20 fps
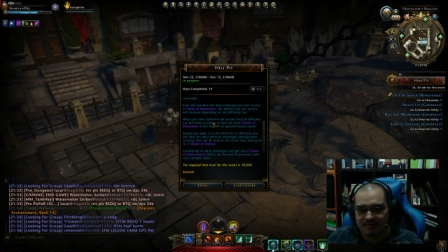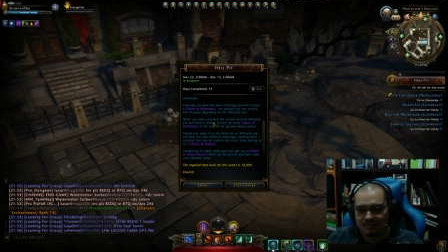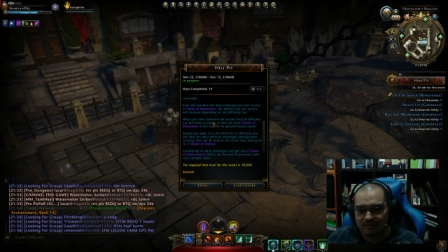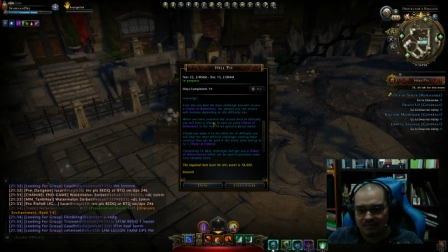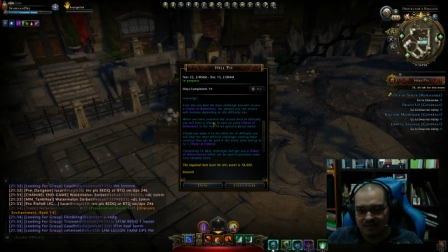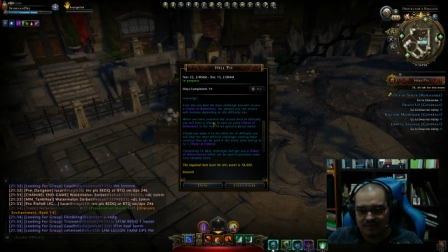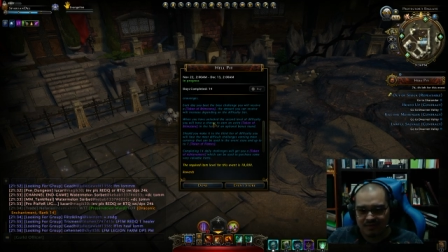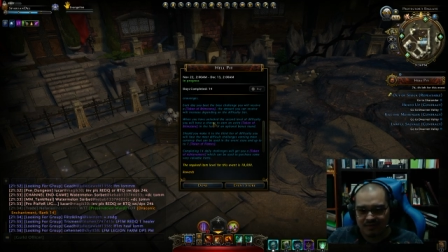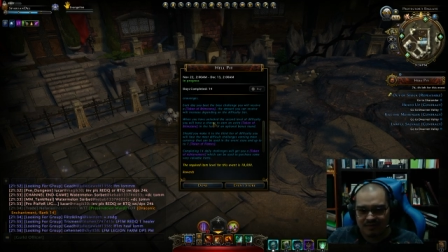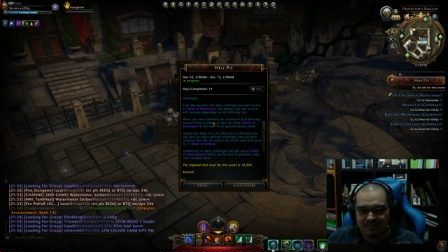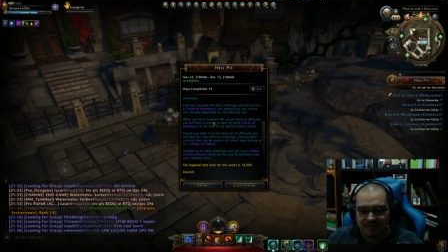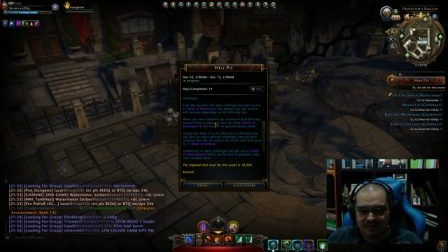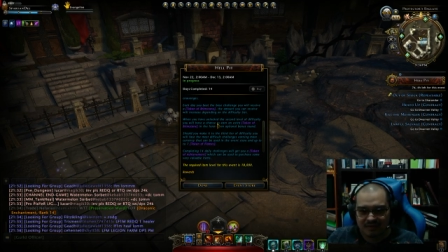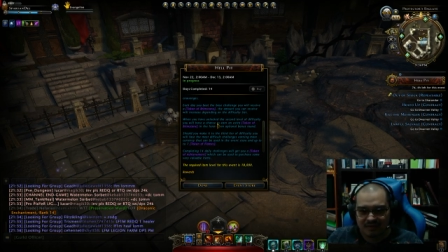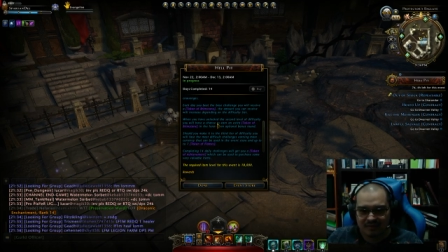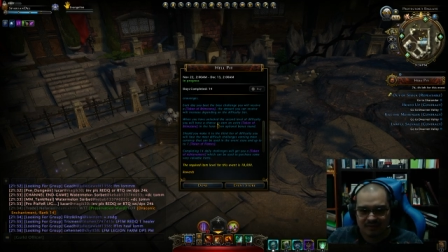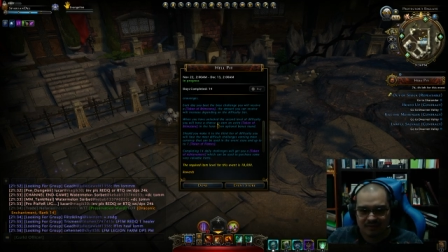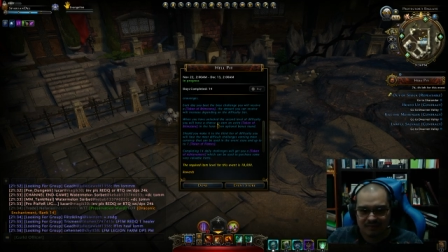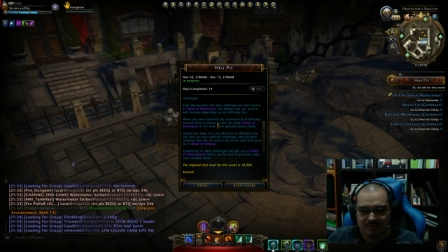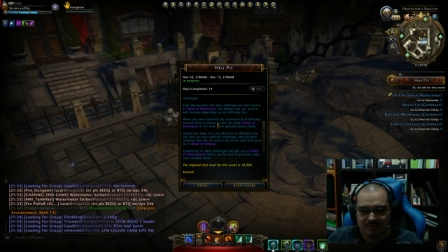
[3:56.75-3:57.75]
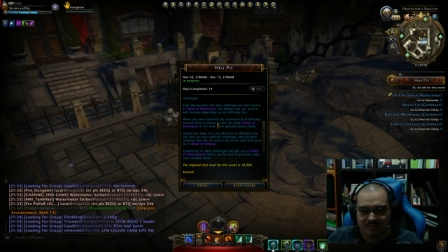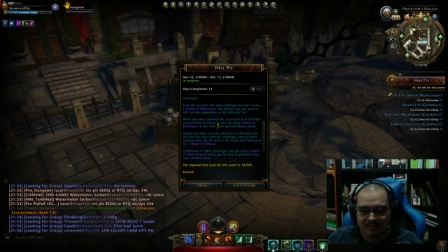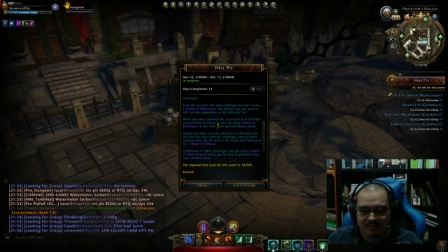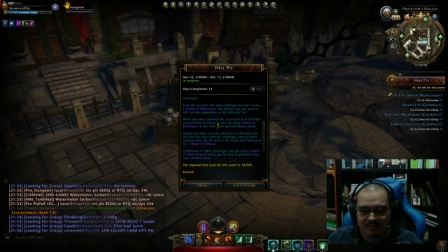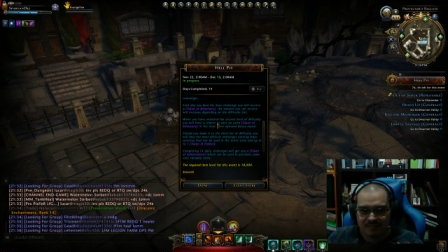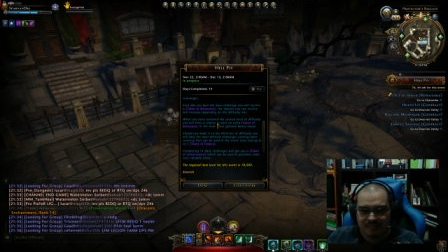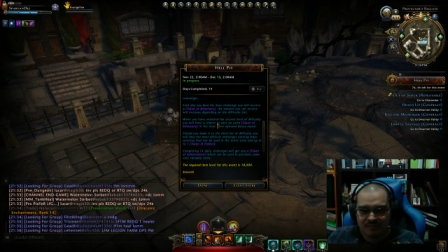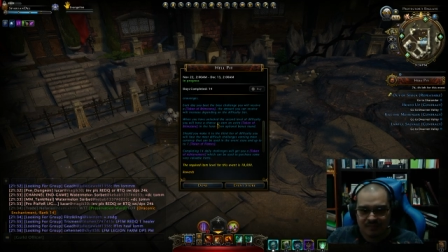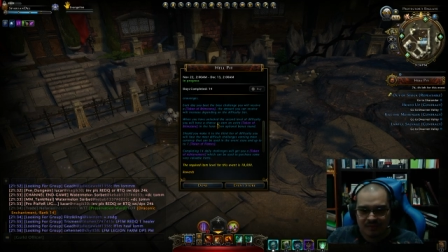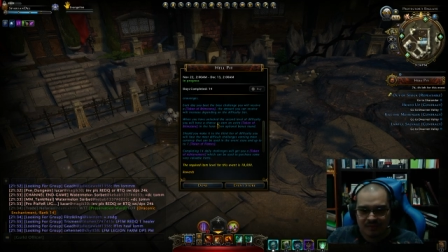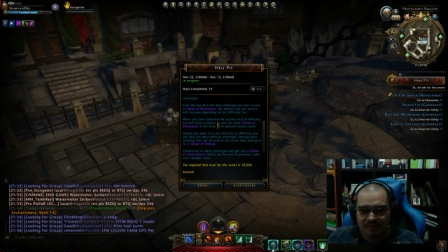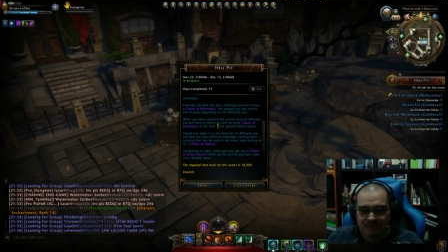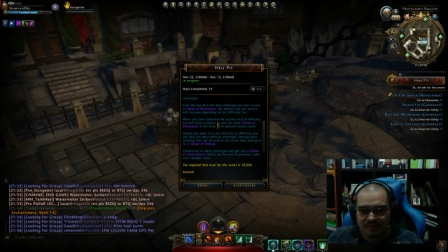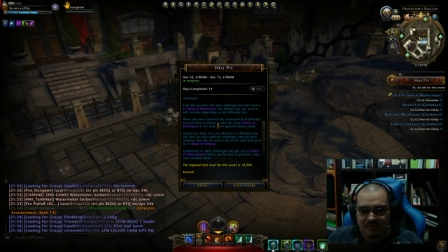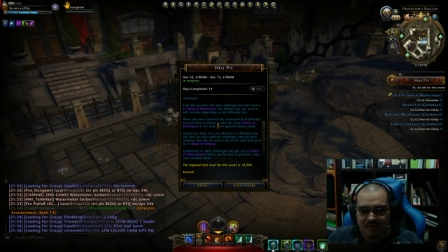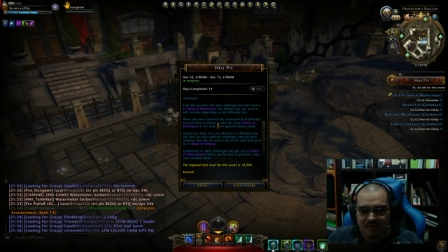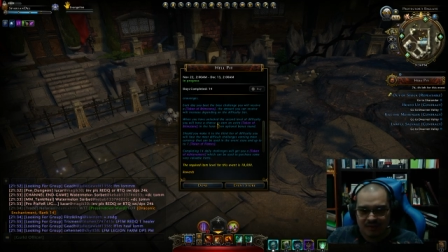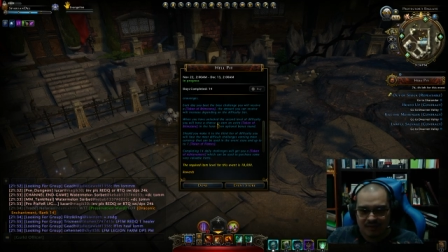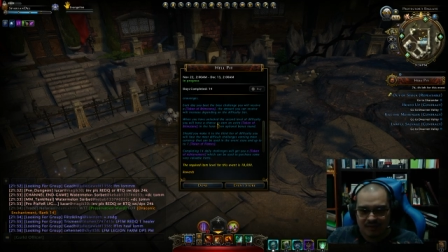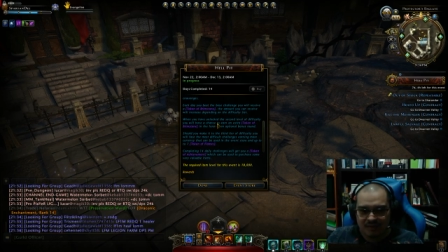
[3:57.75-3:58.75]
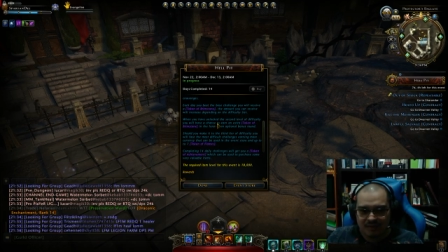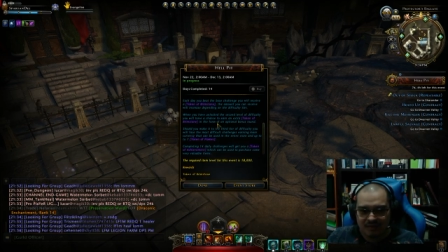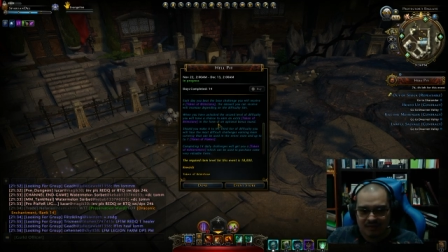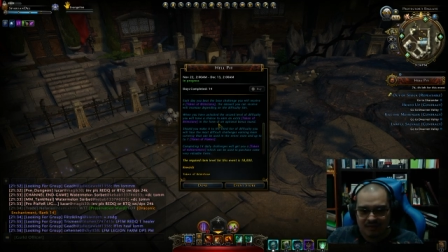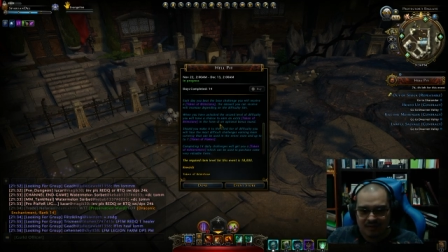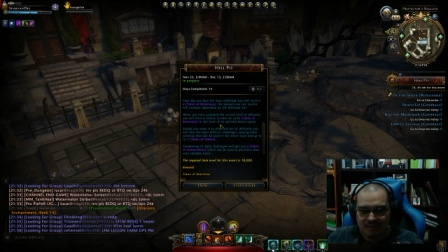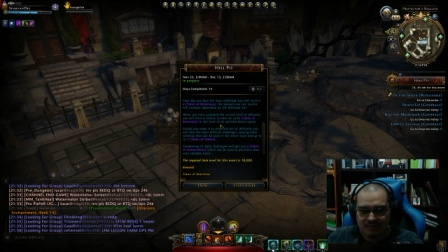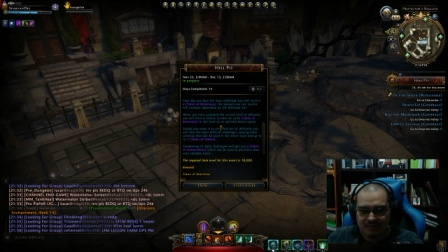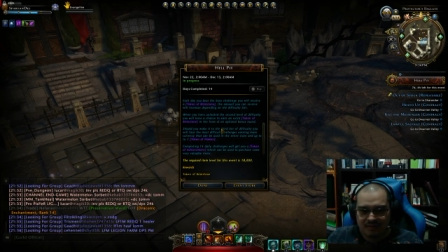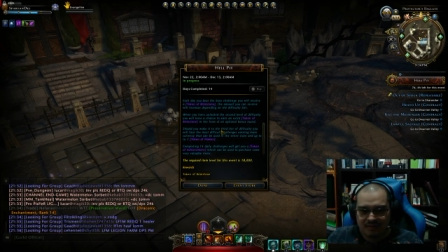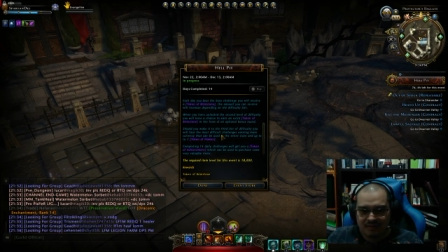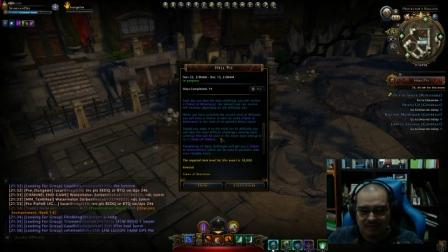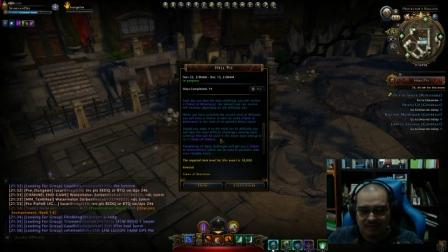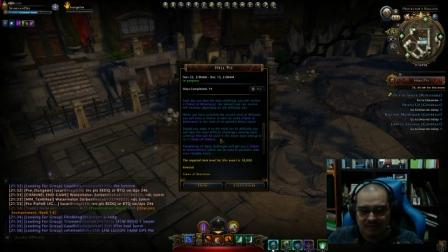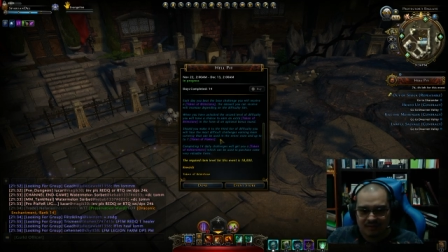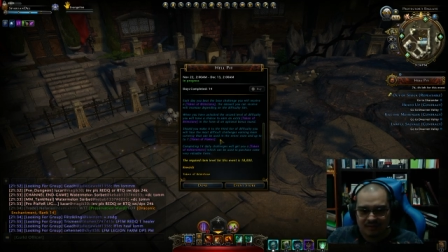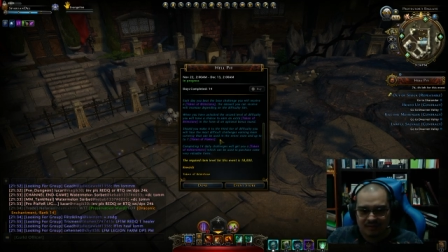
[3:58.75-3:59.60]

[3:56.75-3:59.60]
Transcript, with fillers: run the thing to kind of get the idea.